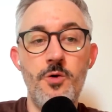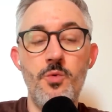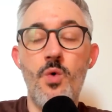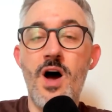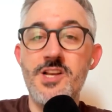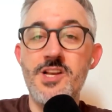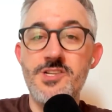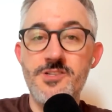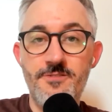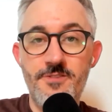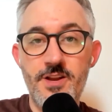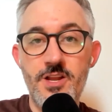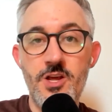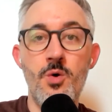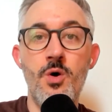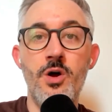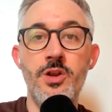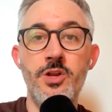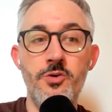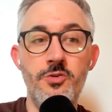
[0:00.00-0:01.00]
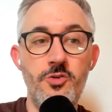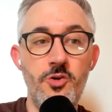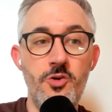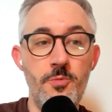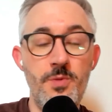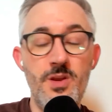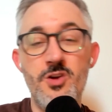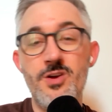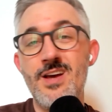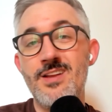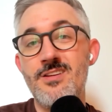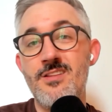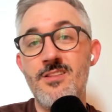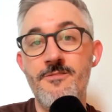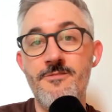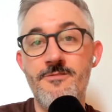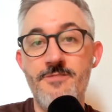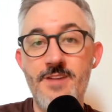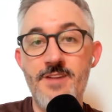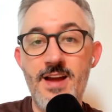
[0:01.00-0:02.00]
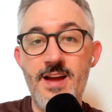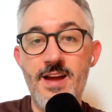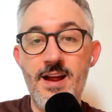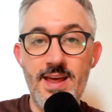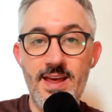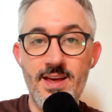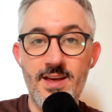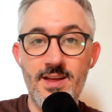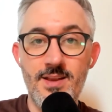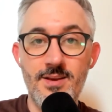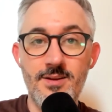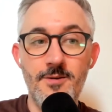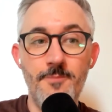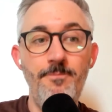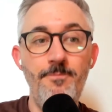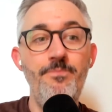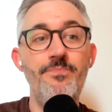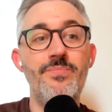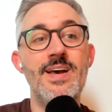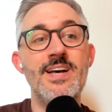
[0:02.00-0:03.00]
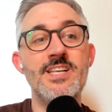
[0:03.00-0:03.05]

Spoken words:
if you watch a video on YouTube and you get to the very end,